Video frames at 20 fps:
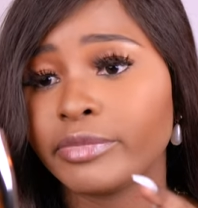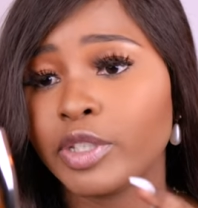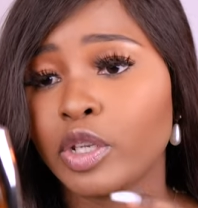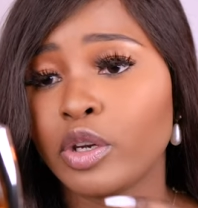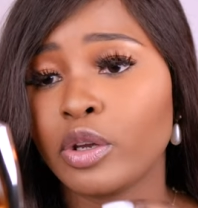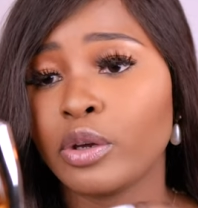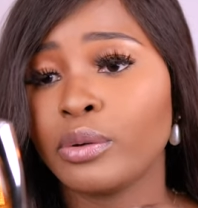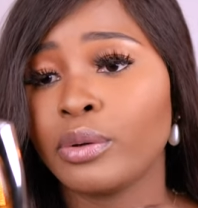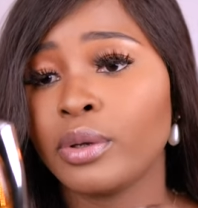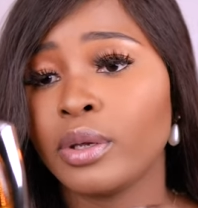You
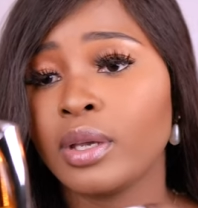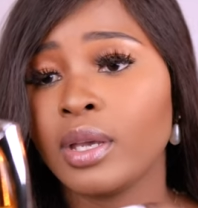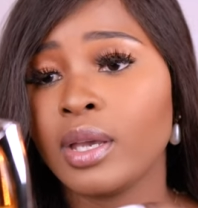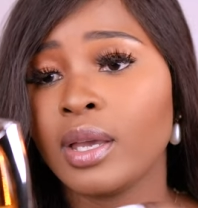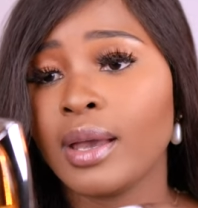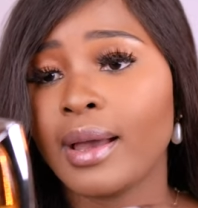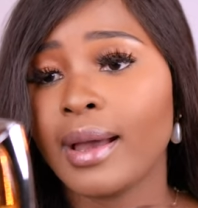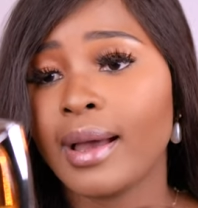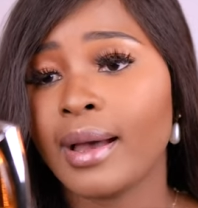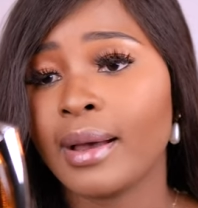know,
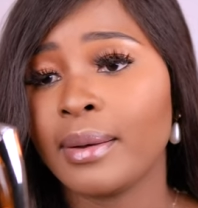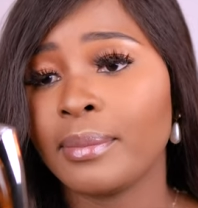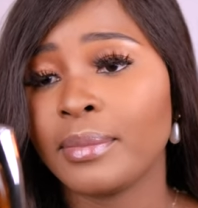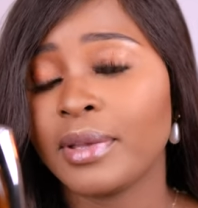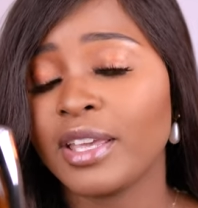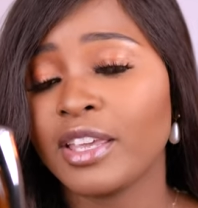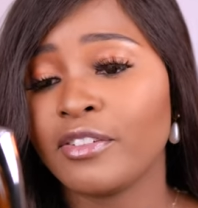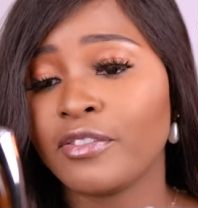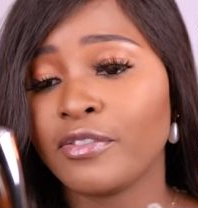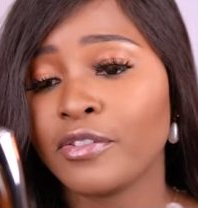
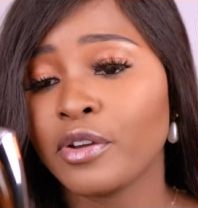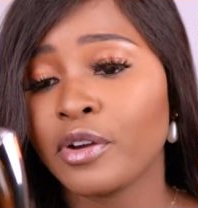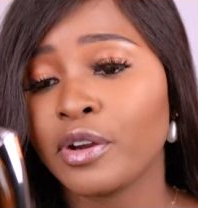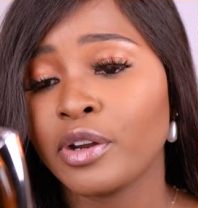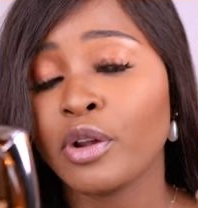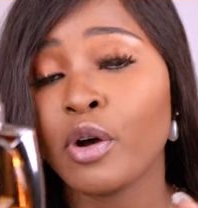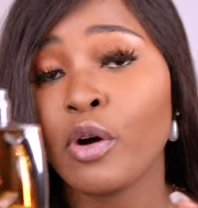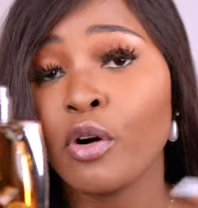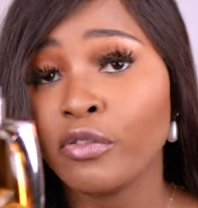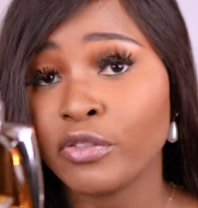um, if you're
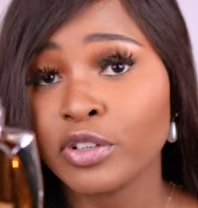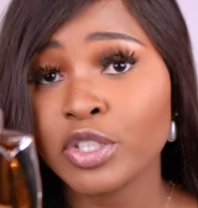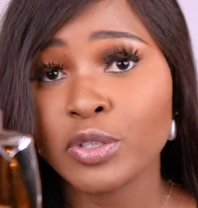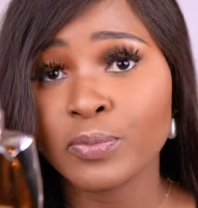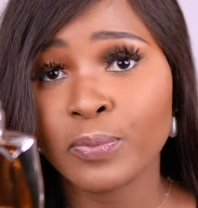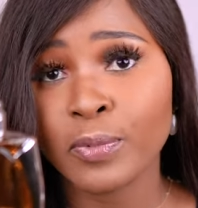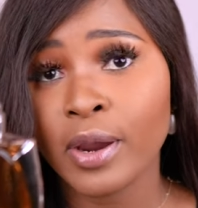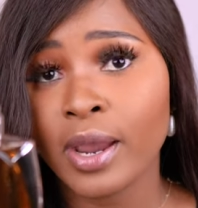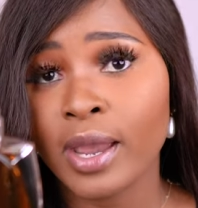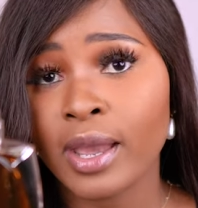an
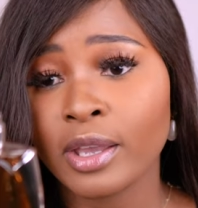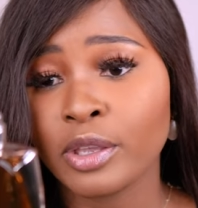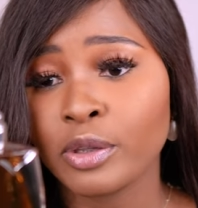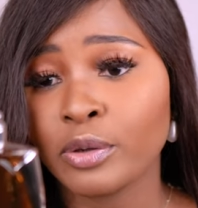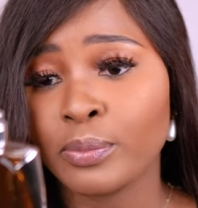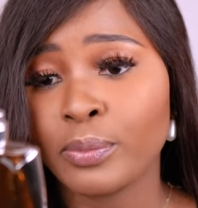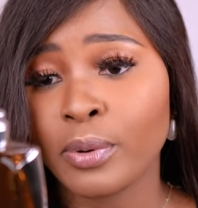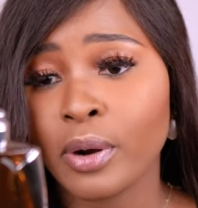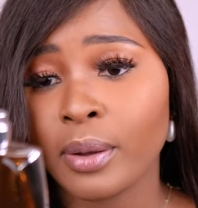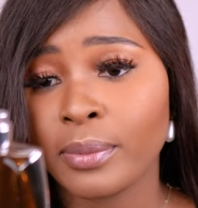oversprayer,
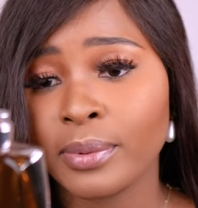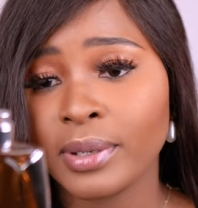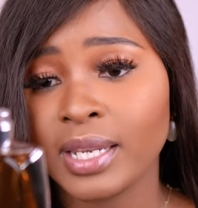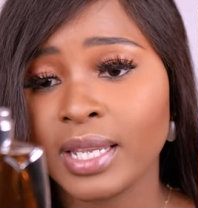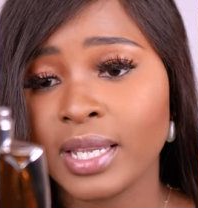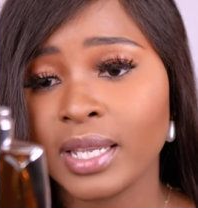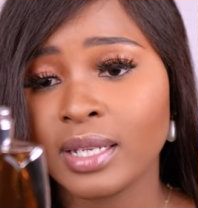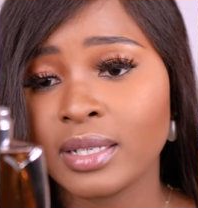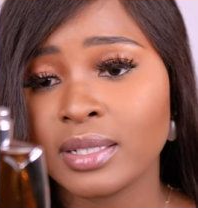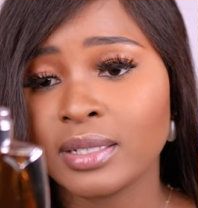you'd probably
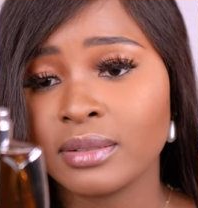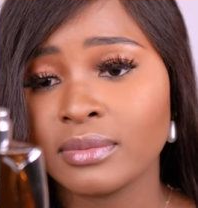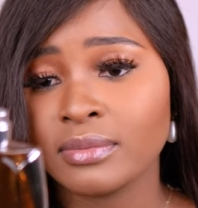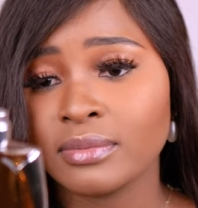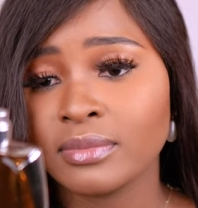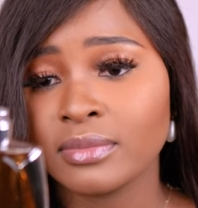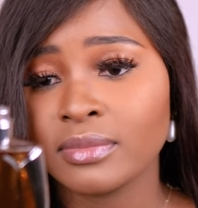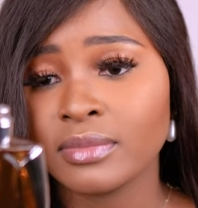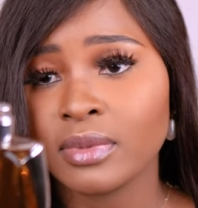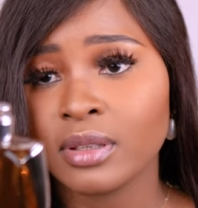need
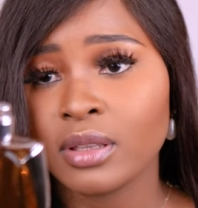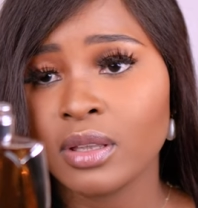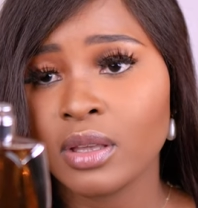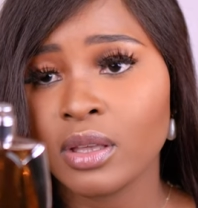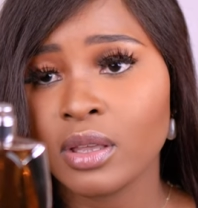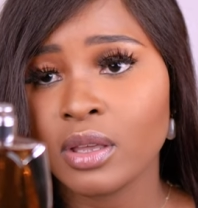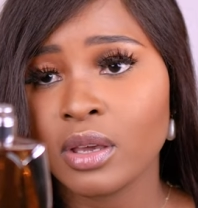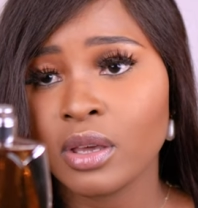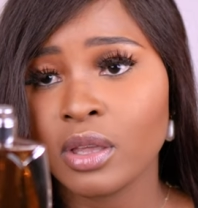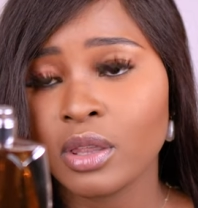
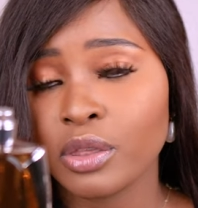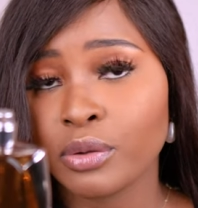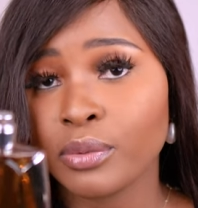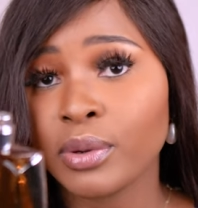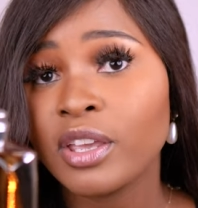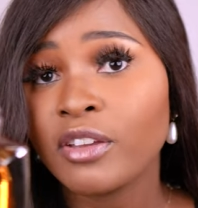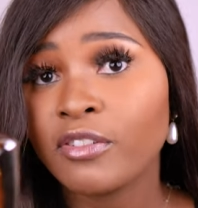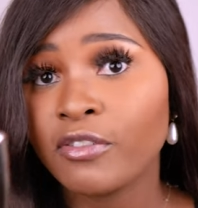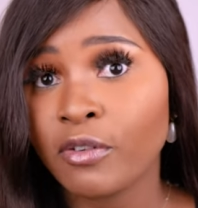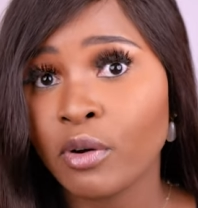
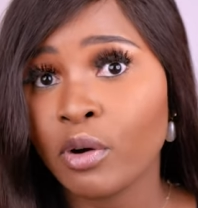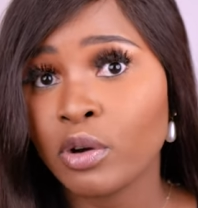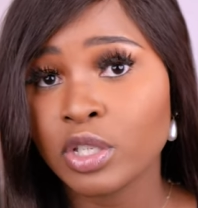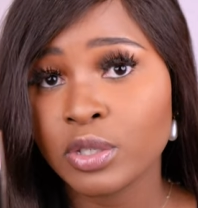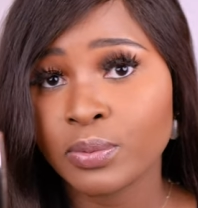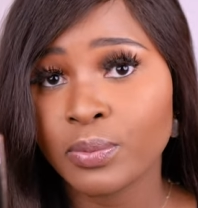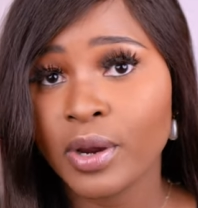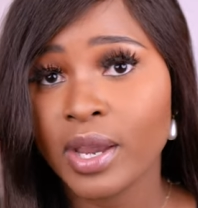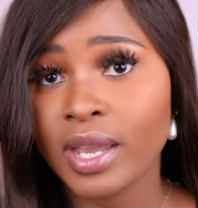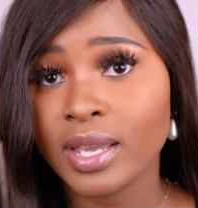three, four
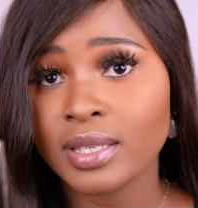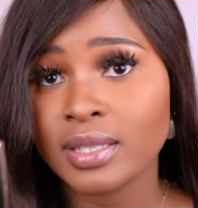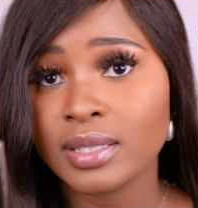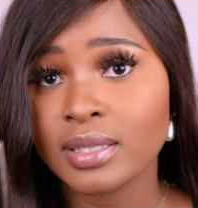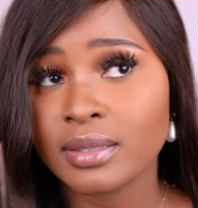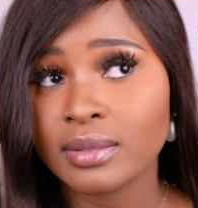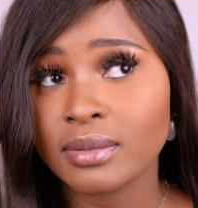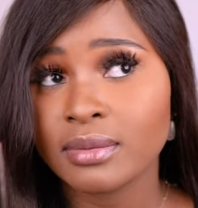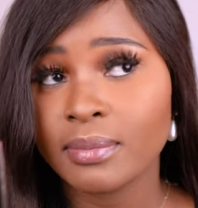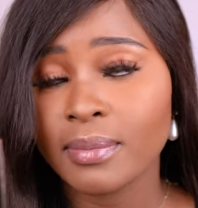
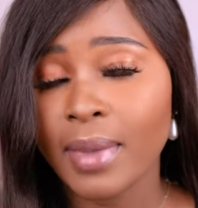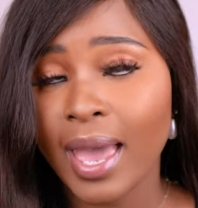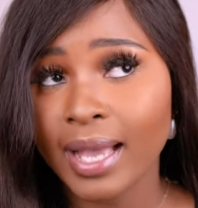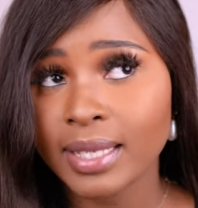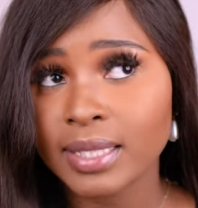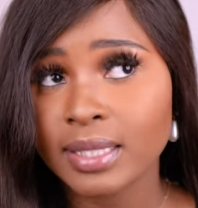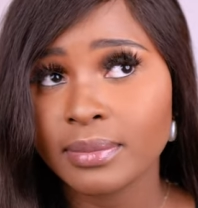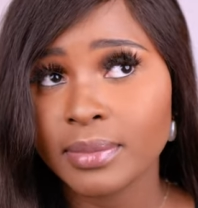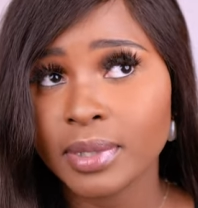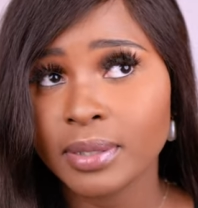sprays
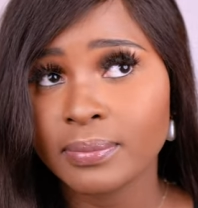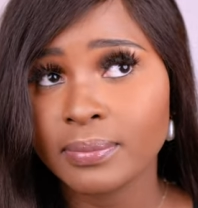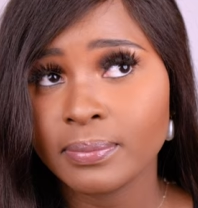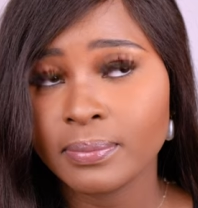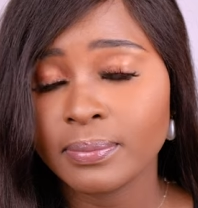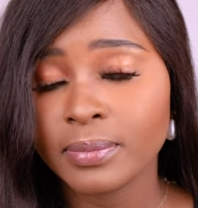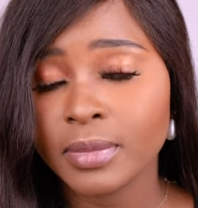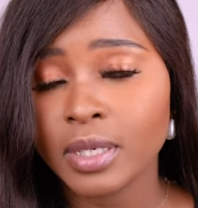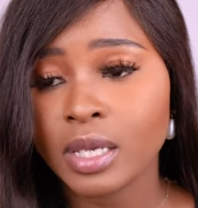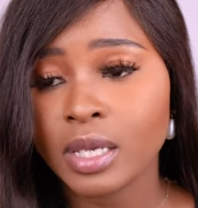maximum.